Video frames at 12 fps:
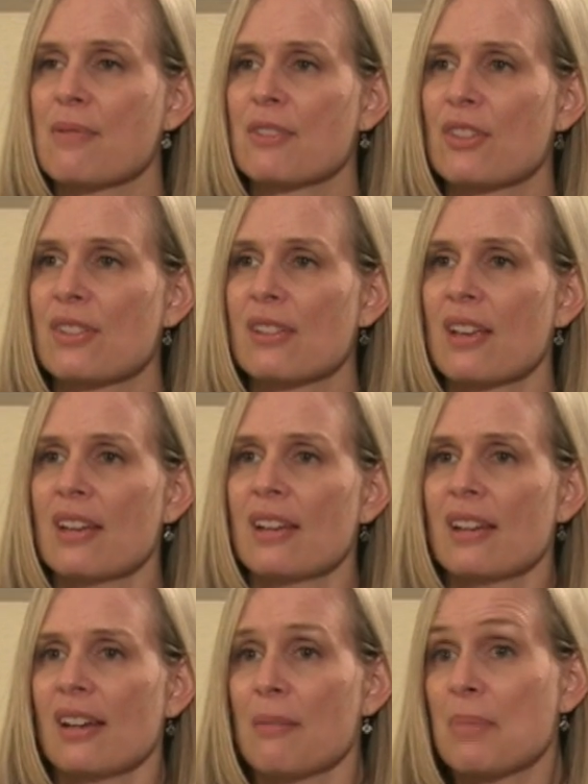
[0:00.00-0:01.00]
which is
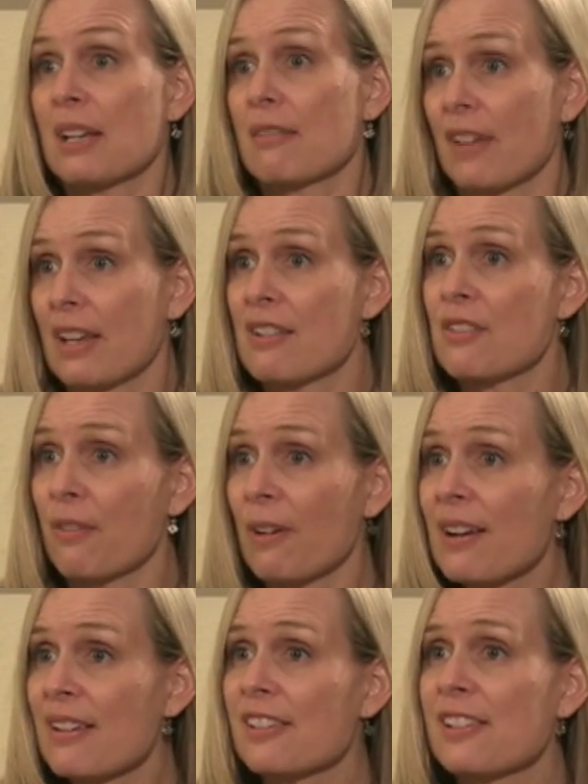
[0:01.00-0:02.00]
a big advantage for
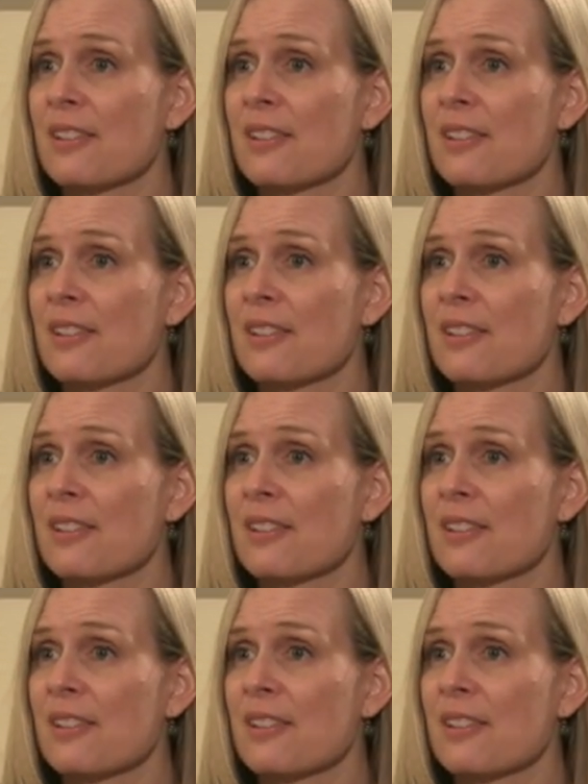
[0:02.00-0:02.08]
us,